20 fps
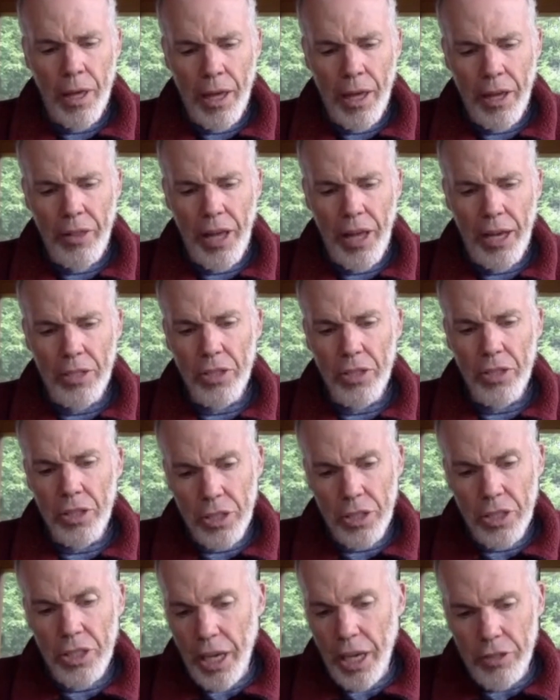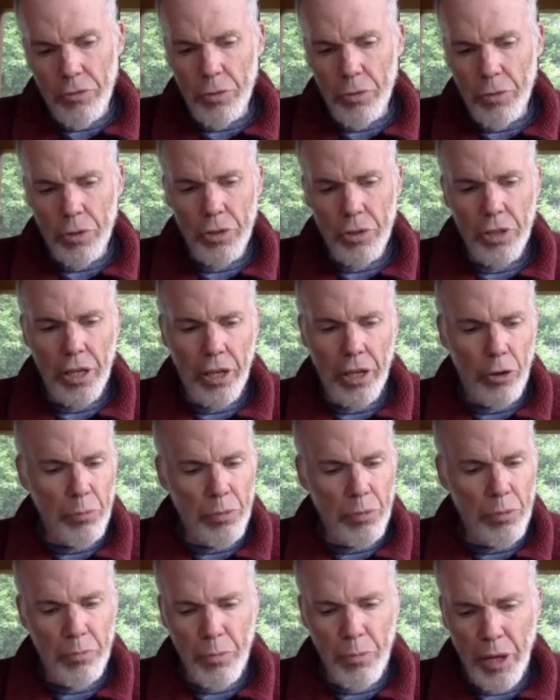And that's, again, with the
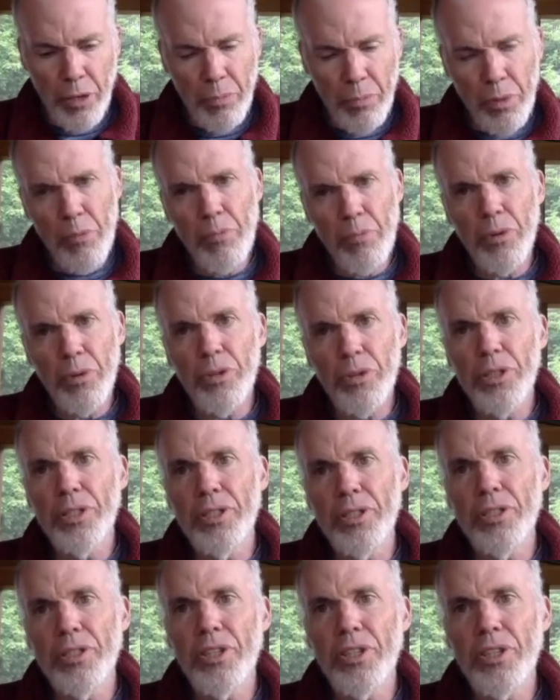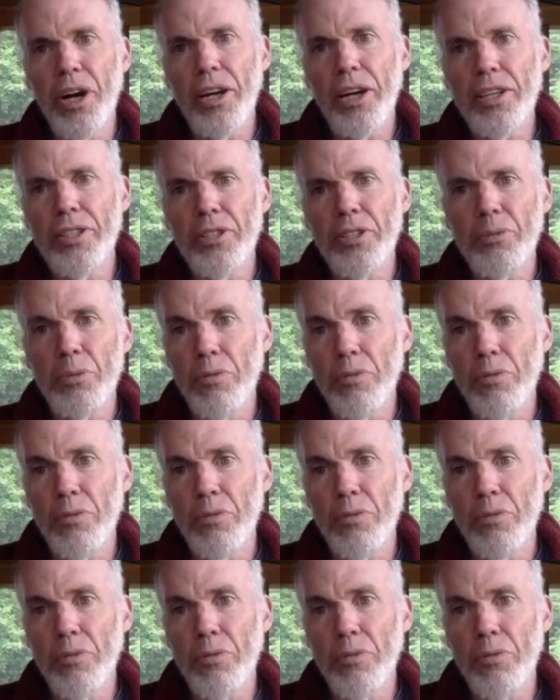help of many people in this audience,